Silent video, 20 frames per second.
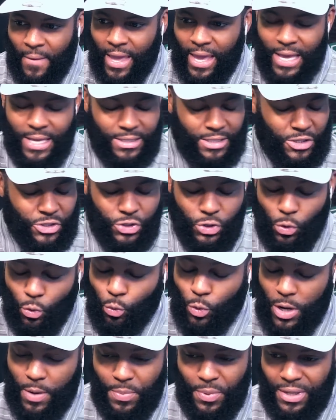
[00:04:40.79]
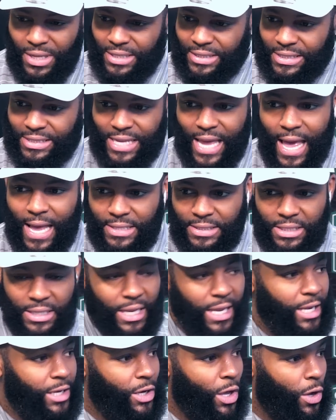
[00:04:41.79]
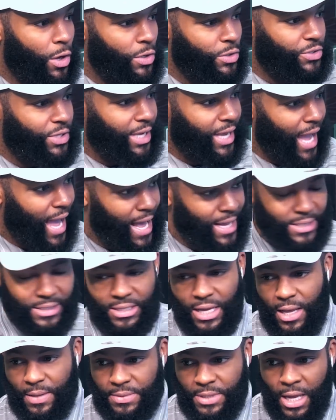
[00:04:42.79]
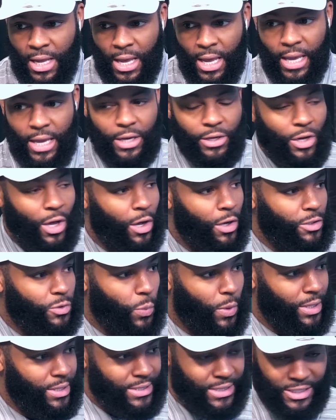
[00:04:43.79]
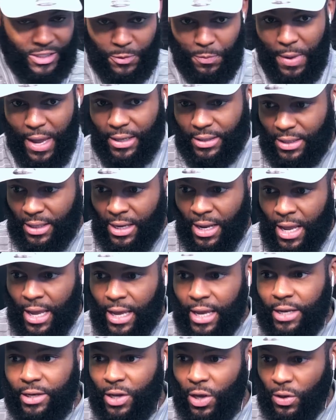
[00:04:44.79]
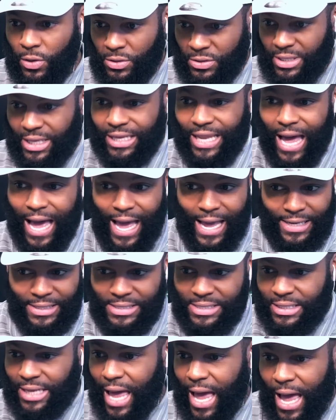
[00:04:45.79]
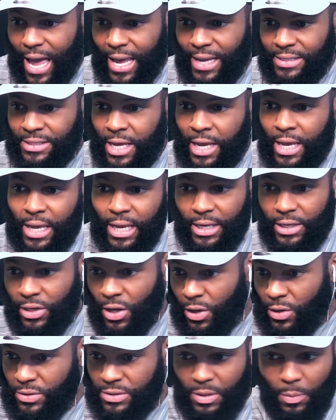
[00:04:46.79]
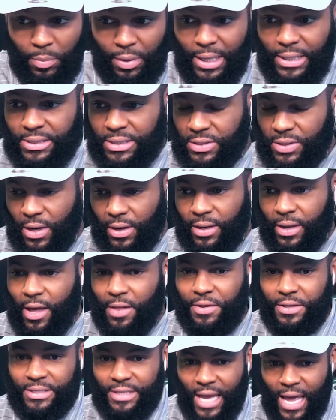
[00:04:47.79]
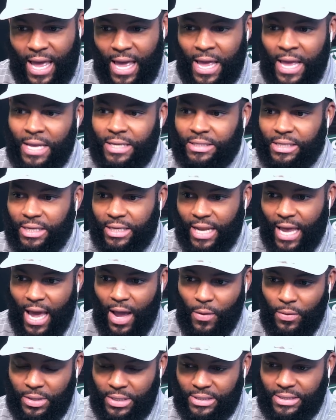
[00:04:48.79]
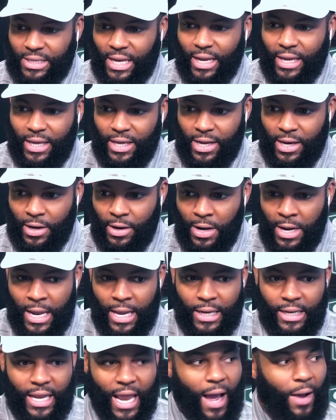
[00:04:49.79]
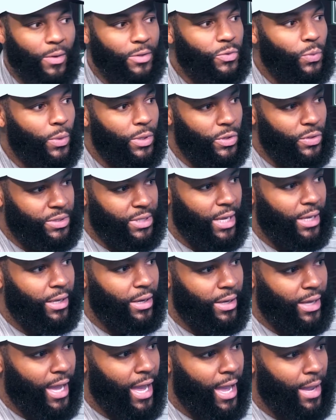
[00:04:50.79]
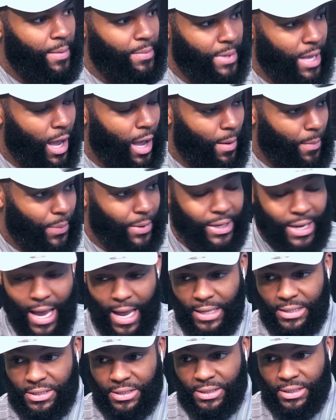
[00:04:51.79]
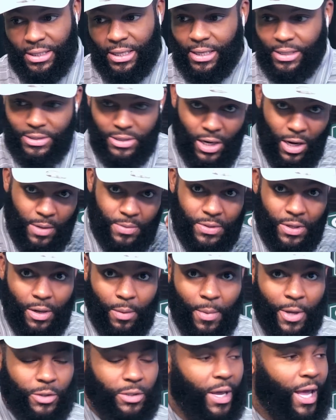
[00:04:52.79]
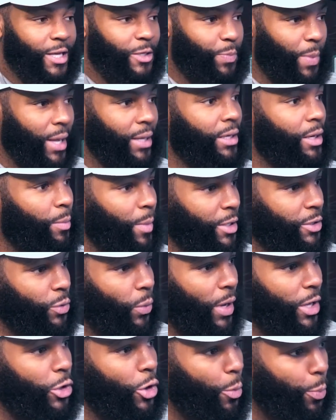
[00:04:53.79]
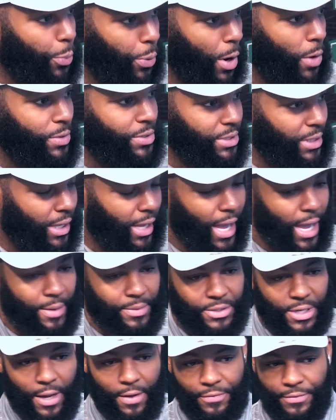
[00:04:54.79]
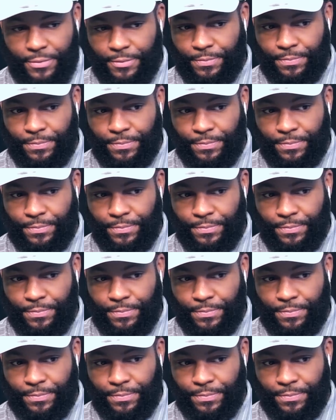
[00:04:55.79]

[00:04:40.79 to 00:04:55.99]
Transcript: He's a cerebral assassin. He knows the concept. He knows what is expected. He knows the line slides. He knows the blitzes on the other side. See, now in his second year, now is when you take your game up a notch in terms of the mental aspect and the mental way you approach the game, Jeff.